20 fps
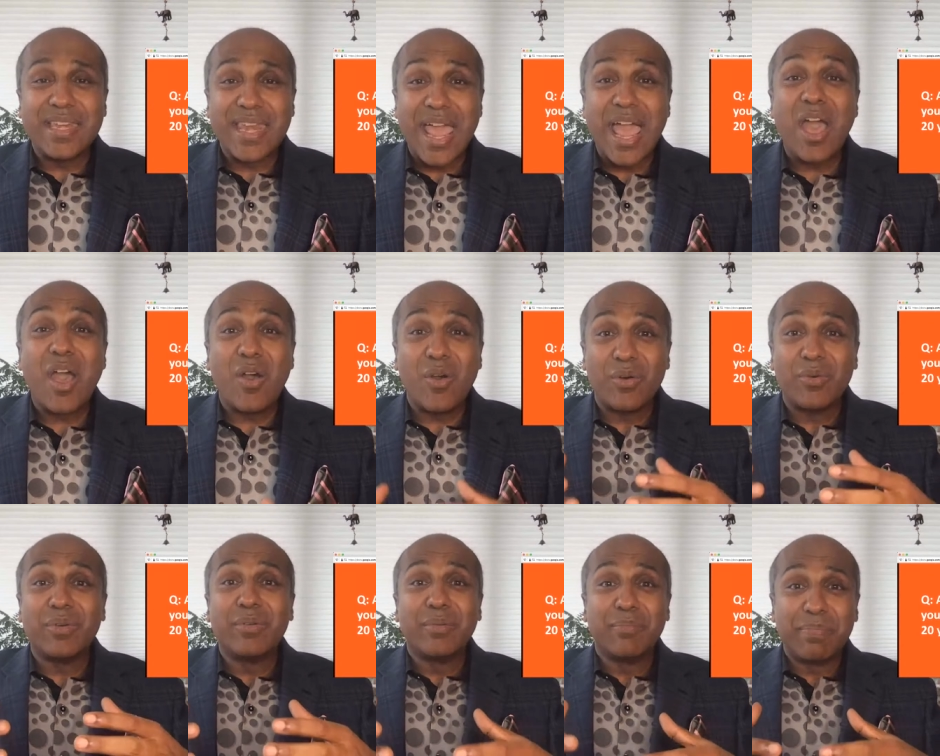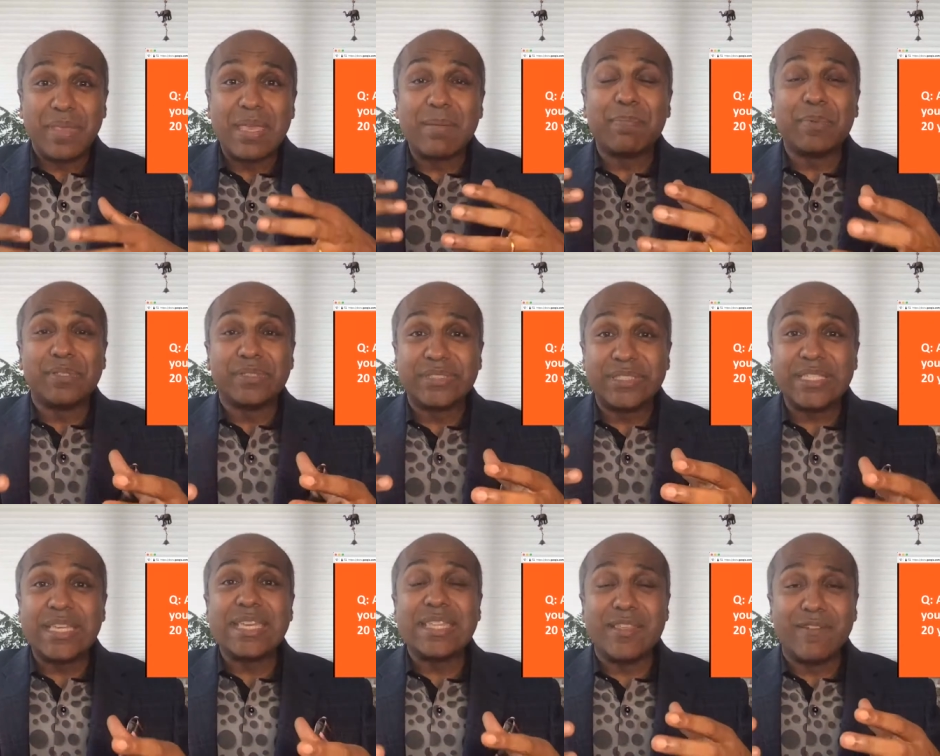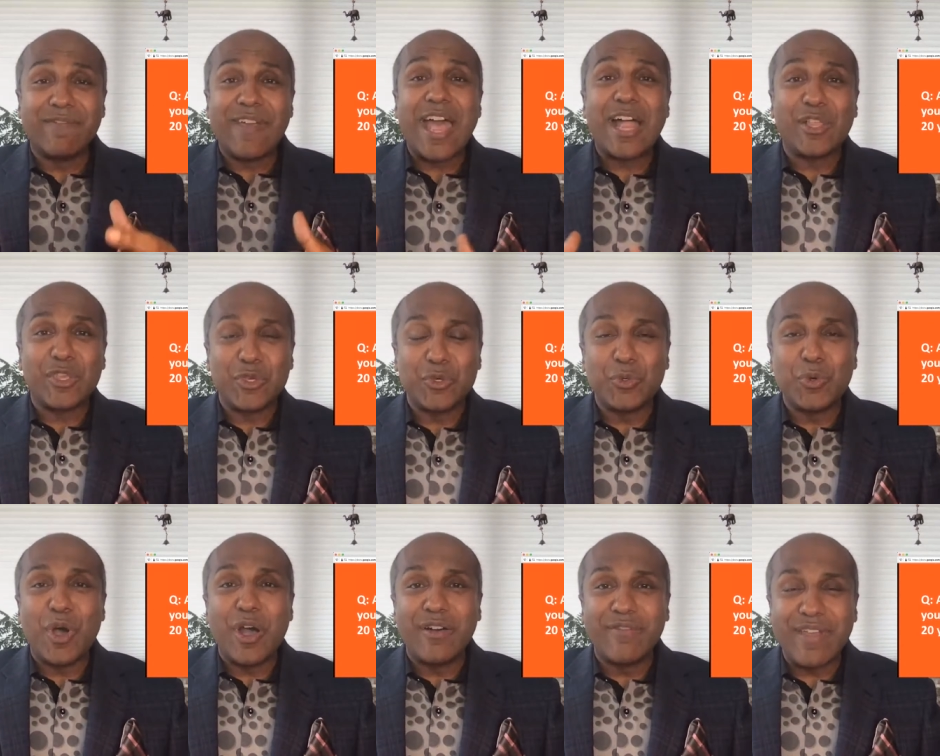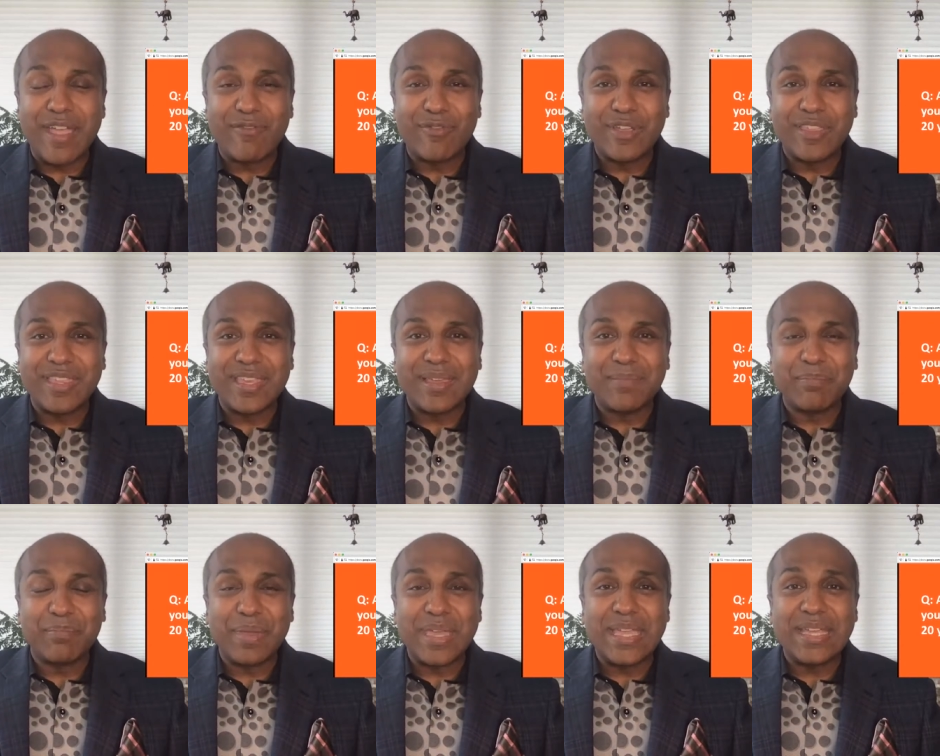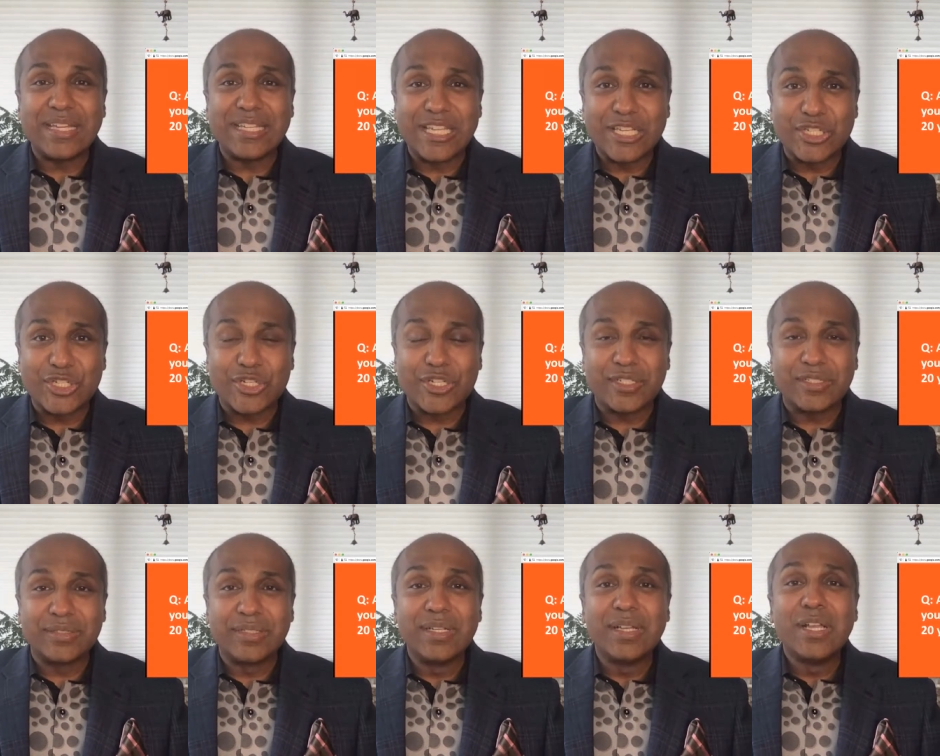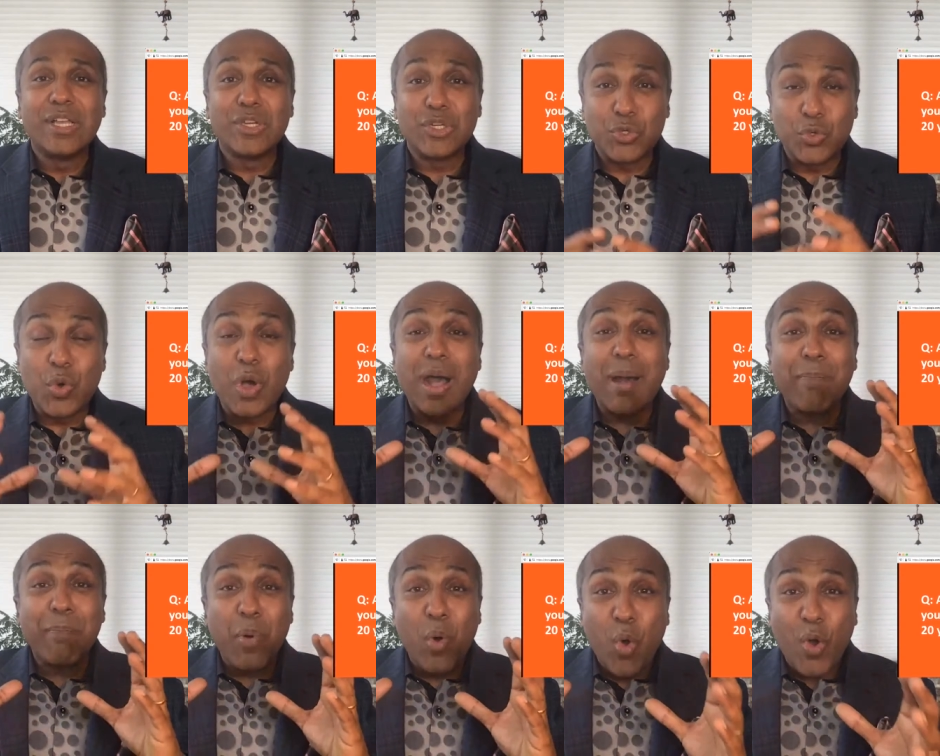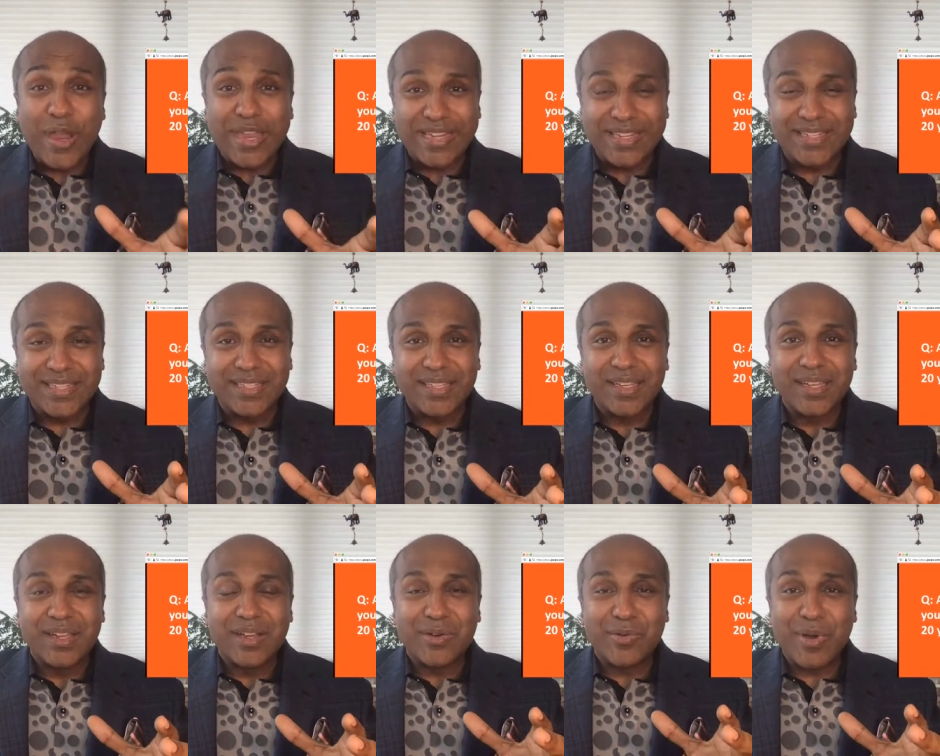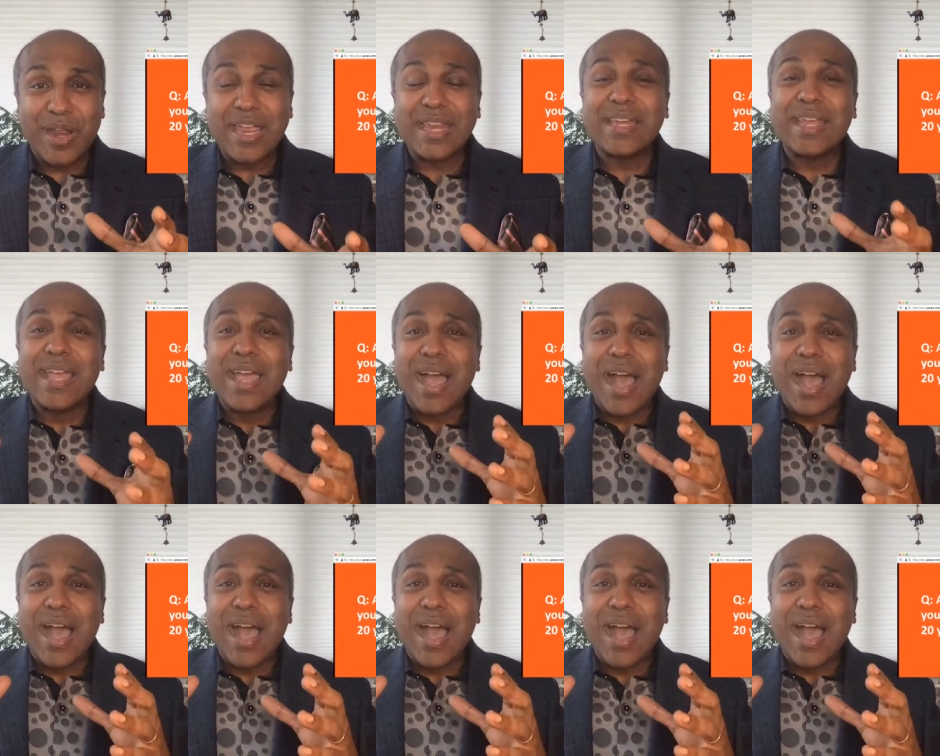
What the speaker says: now people see the value of everything being digital to a point, right?